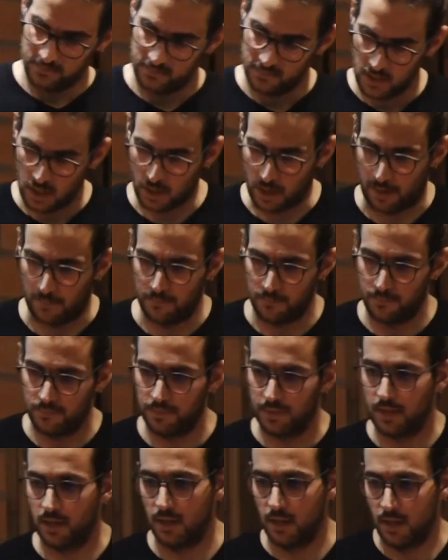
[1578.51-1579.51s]
right,
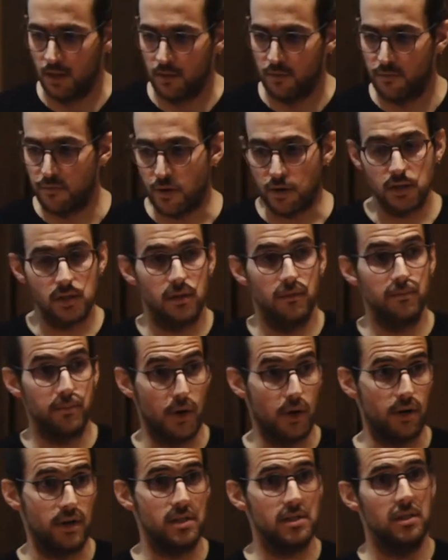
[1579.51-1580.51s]
focus on
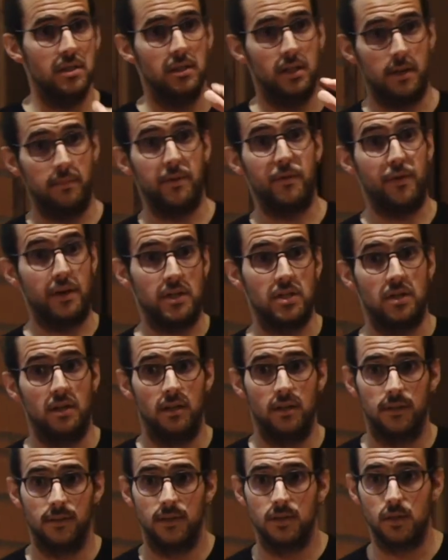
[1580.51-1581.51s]
progress, not perfection.
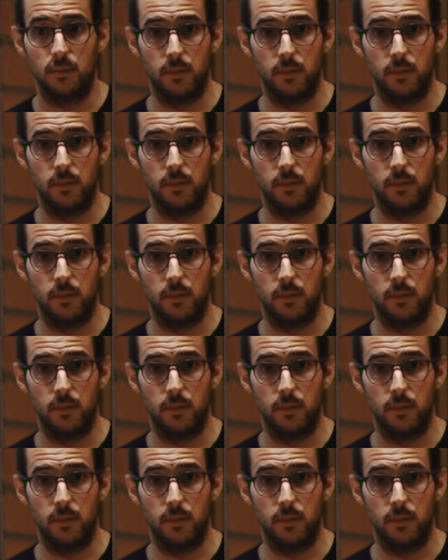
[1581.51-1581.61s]
Super